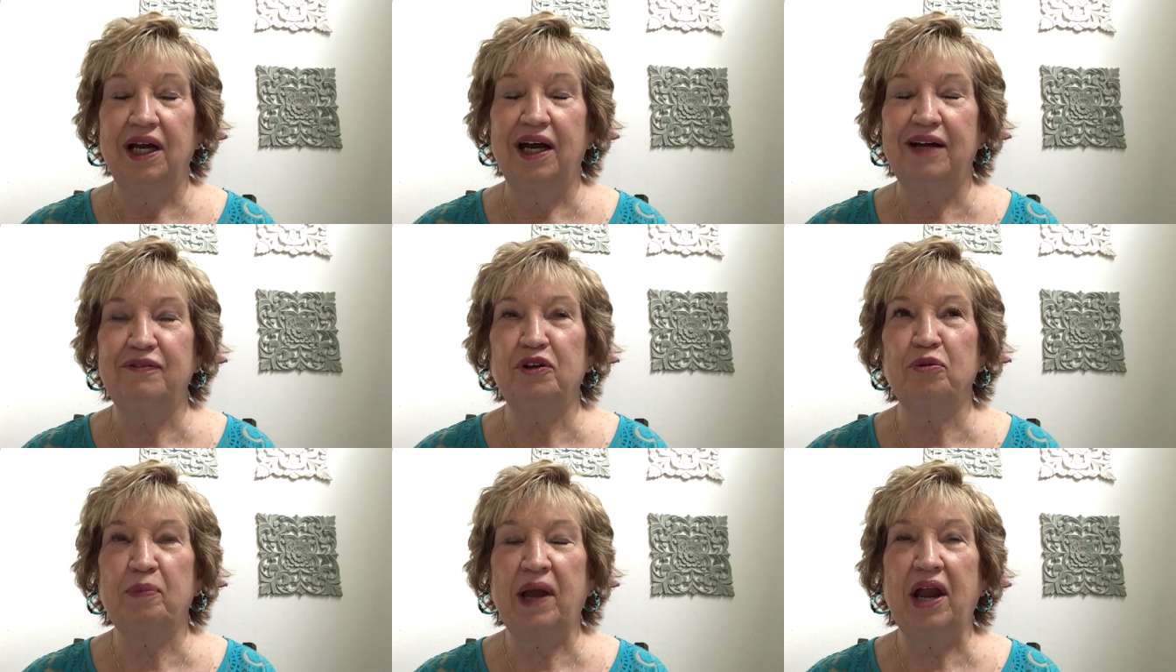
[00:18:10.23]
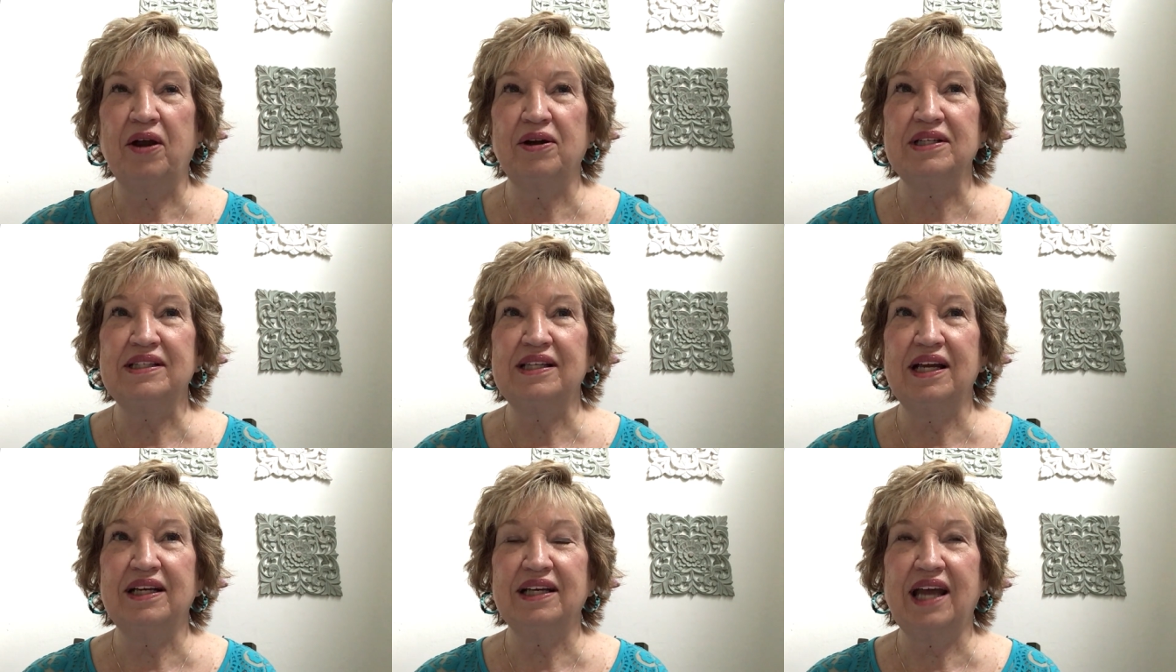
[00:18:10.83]
of your parents
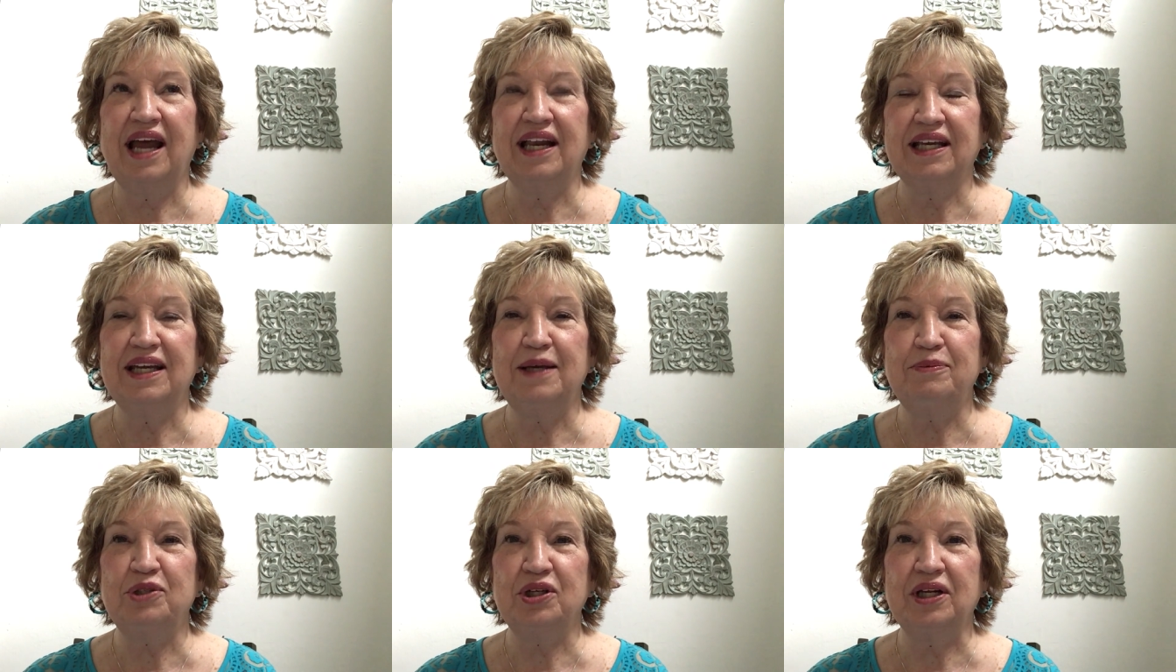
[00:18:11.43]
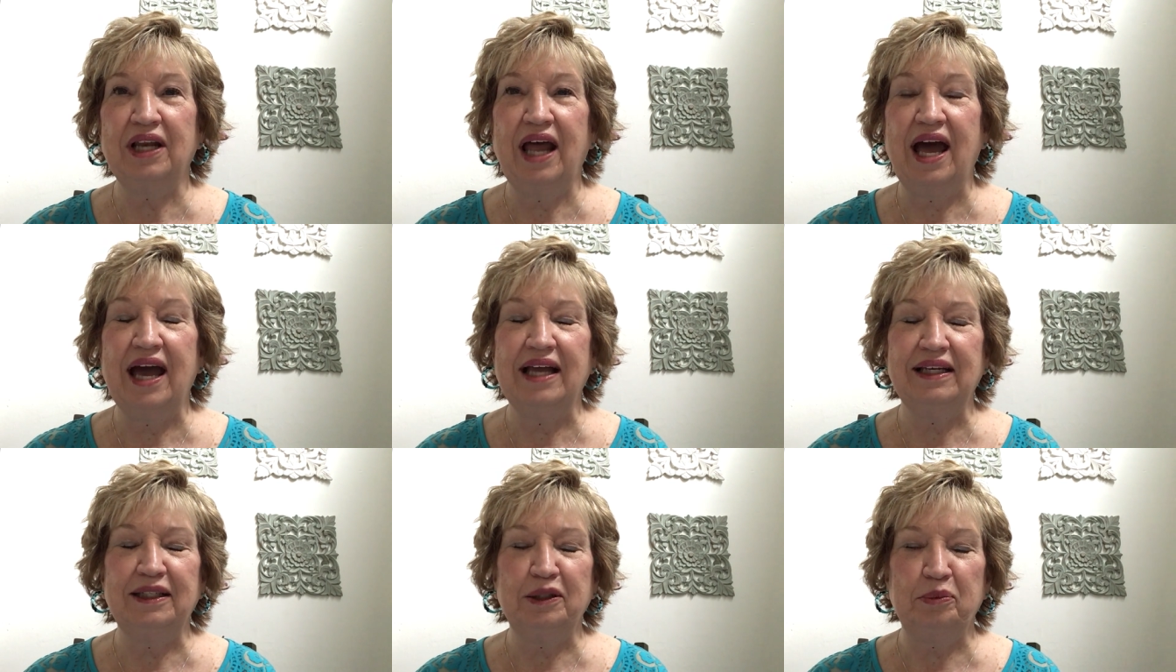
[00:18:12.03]
that kind of keeps you in
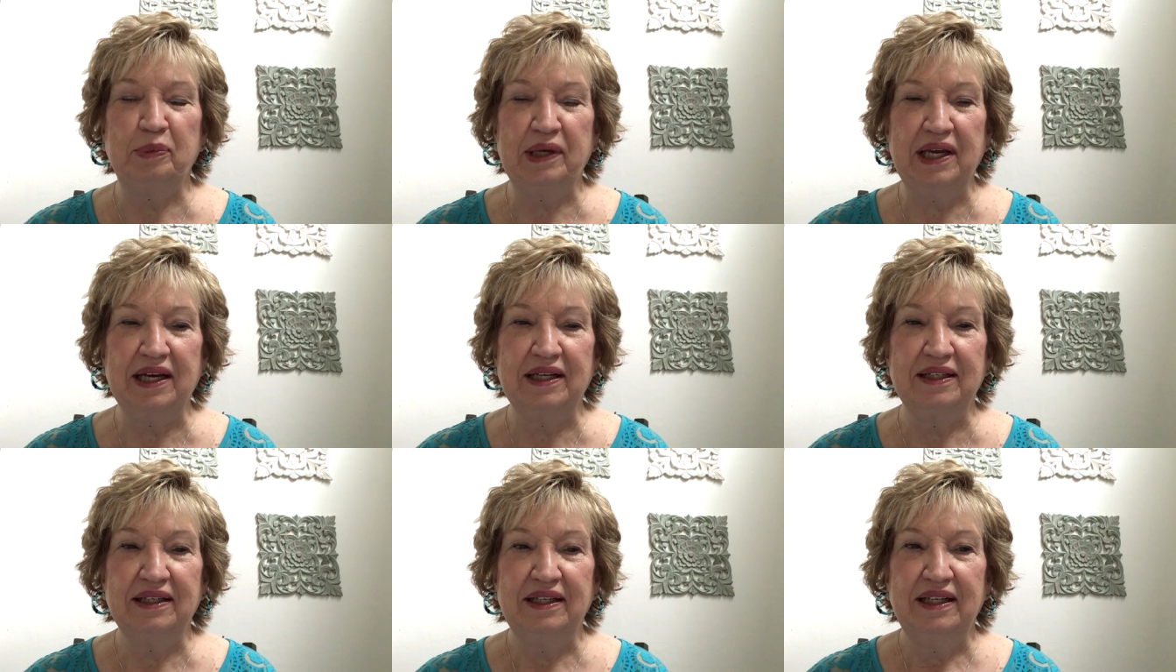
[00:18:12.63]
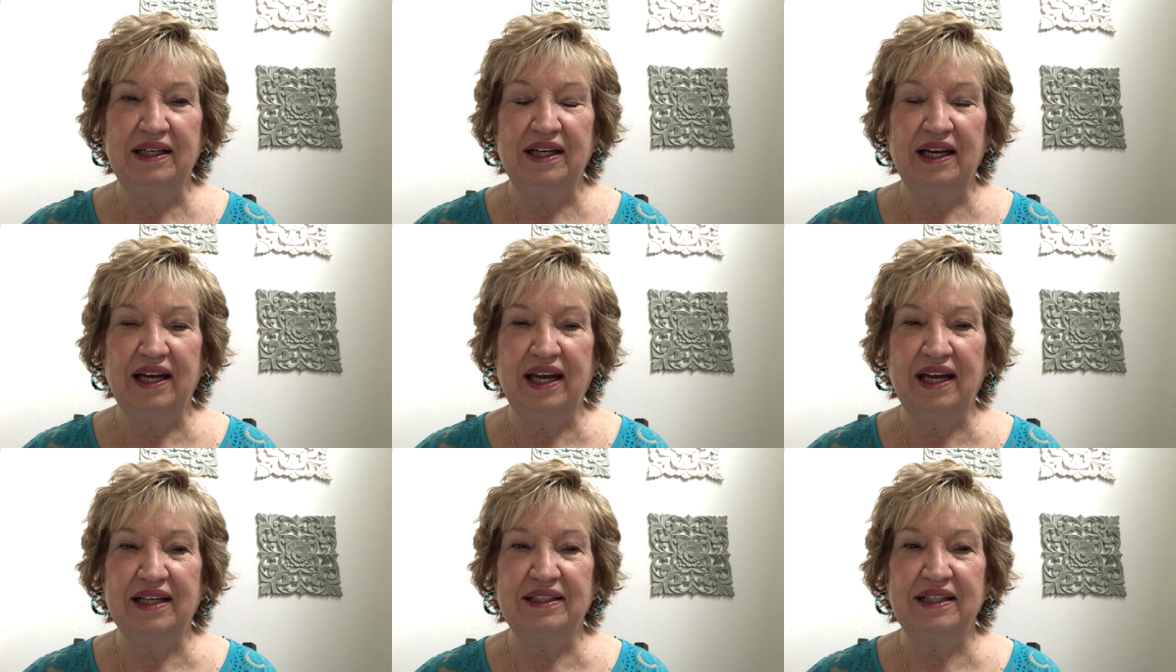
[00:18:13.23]
line a little bit,
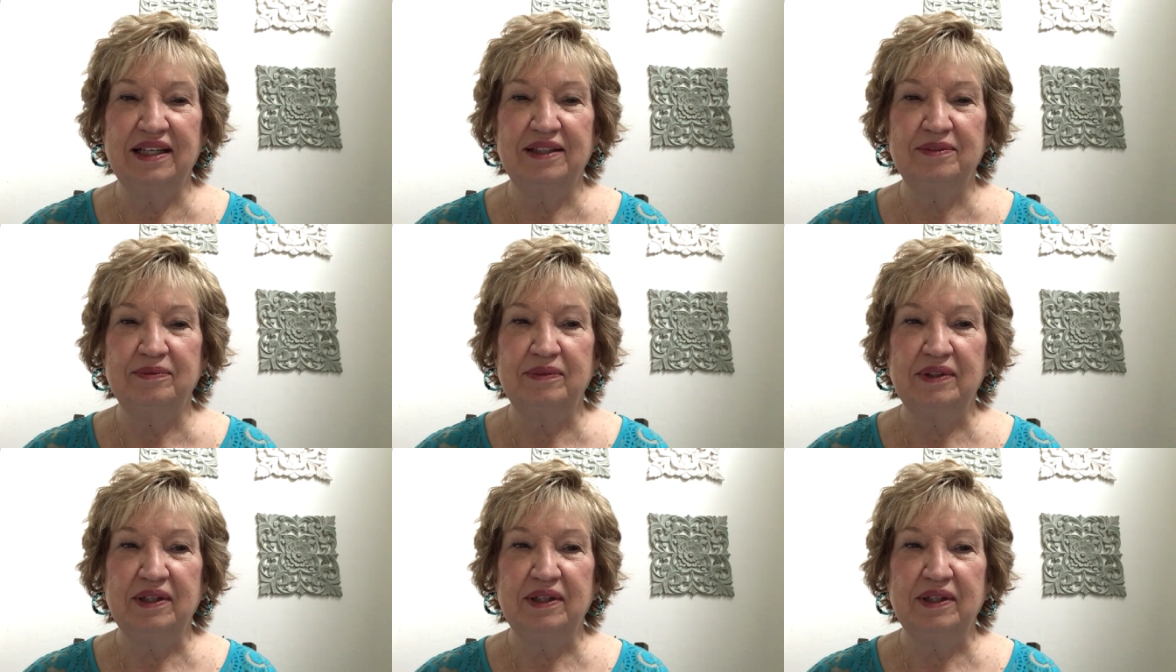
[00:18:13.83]
and uh,